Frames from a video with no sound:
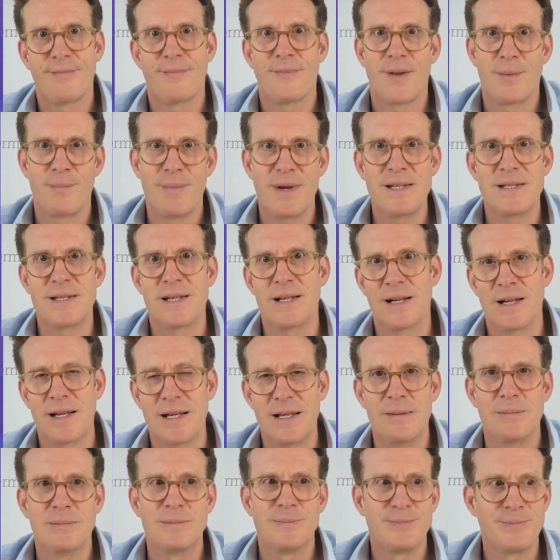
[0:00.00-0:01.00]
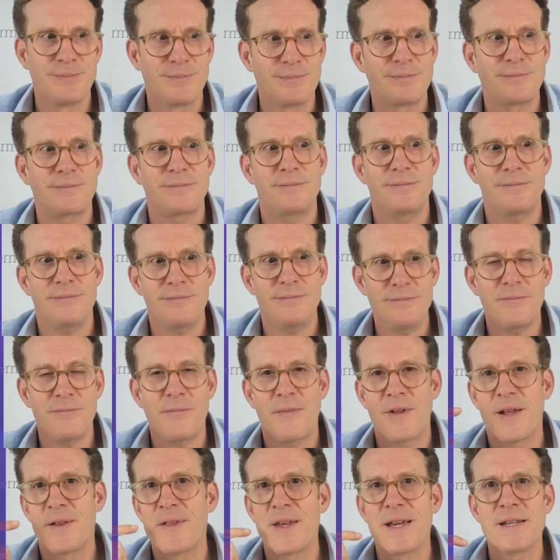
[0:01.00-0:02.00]
basically
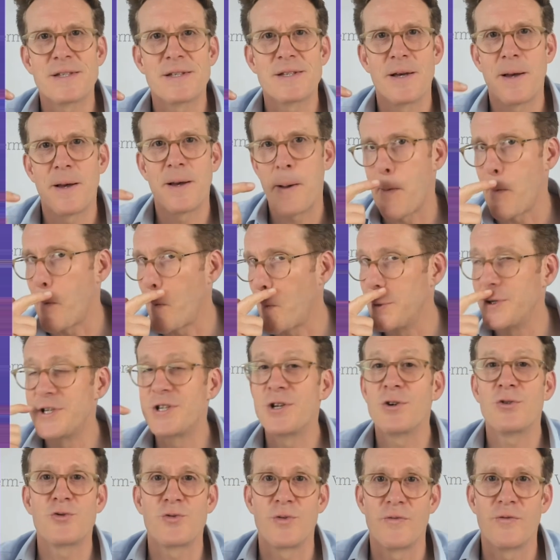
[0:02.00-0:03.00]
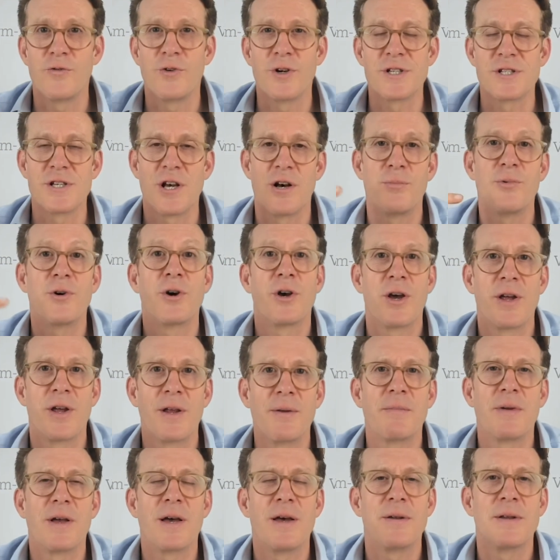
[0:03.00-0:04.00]
things that children, for example,
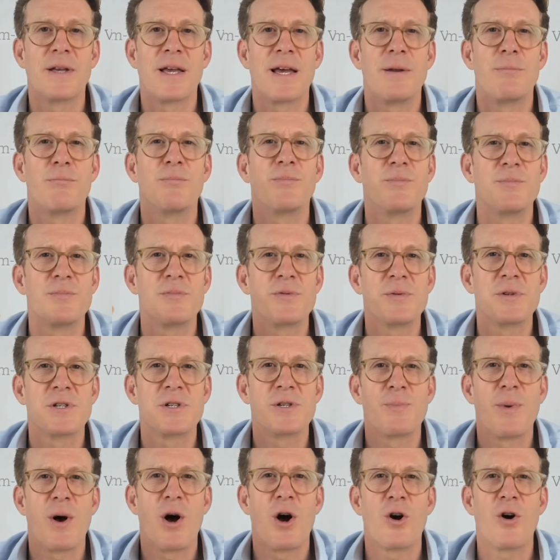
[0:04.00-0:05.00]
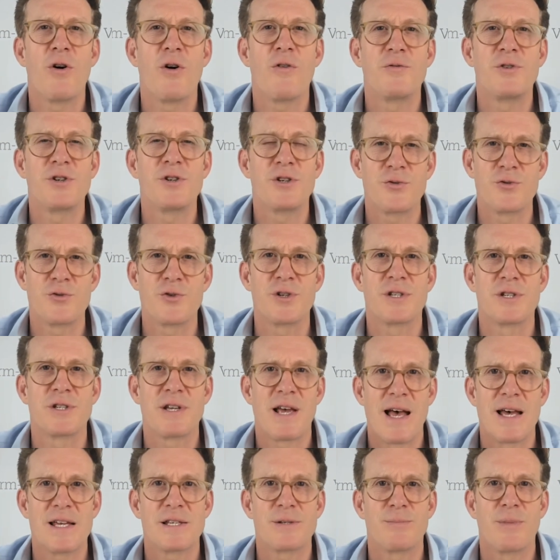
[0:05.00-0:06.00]
can spark off children's
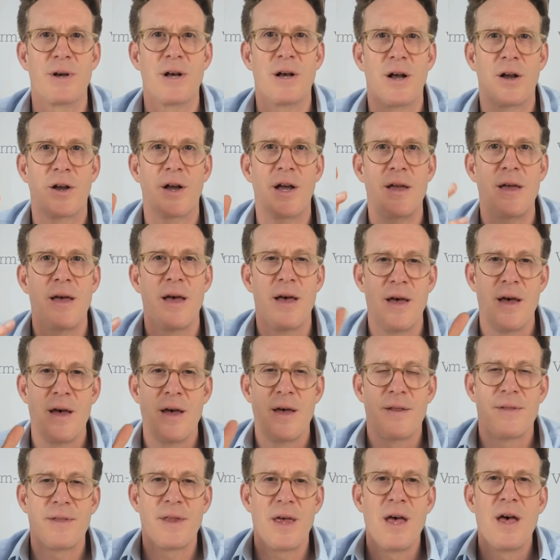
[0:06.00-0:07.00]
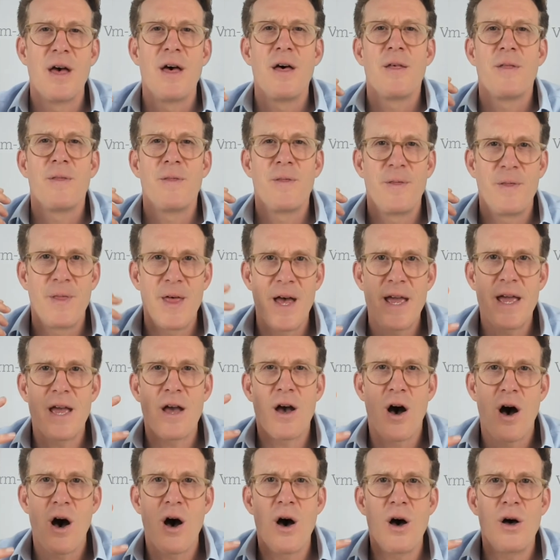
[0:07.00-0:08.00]
asthma. Okay, they
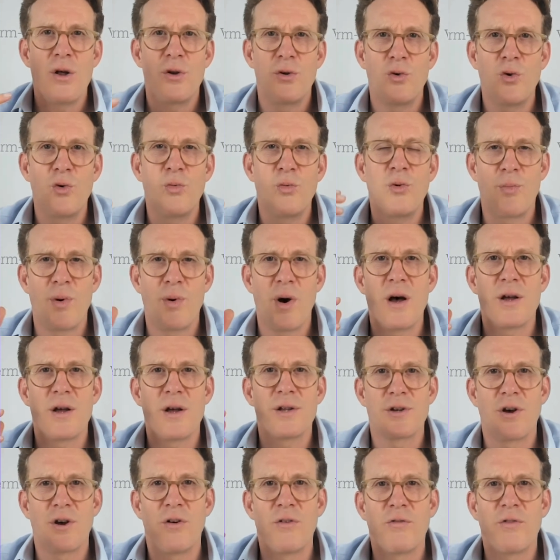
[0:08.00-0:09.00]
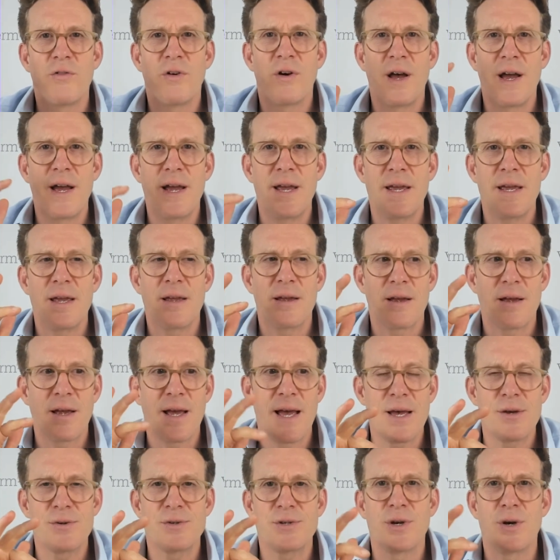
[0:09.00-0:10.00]
are normal parts of a
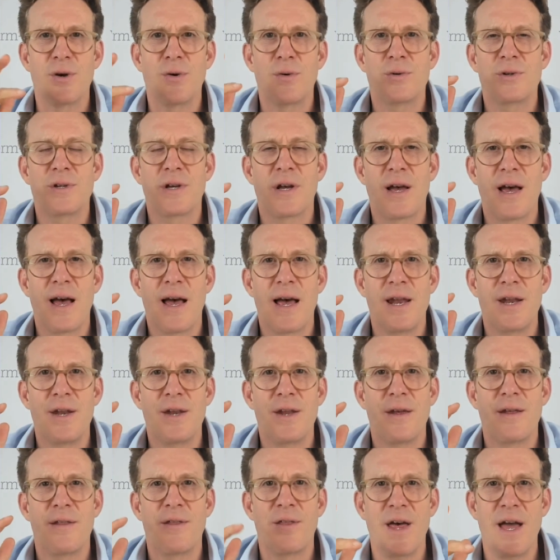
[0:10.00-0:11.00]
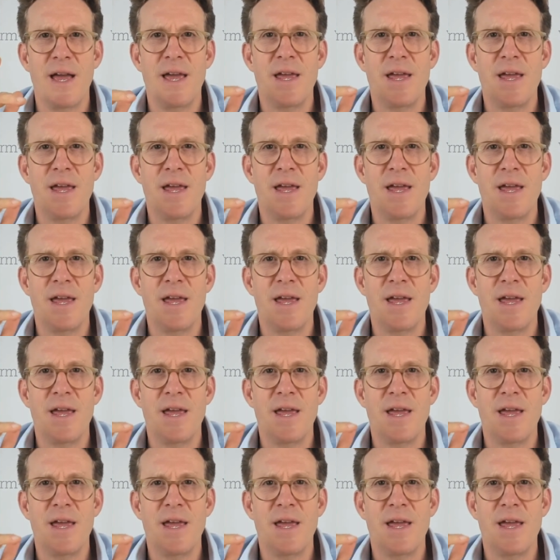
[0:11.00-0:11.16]
household, and they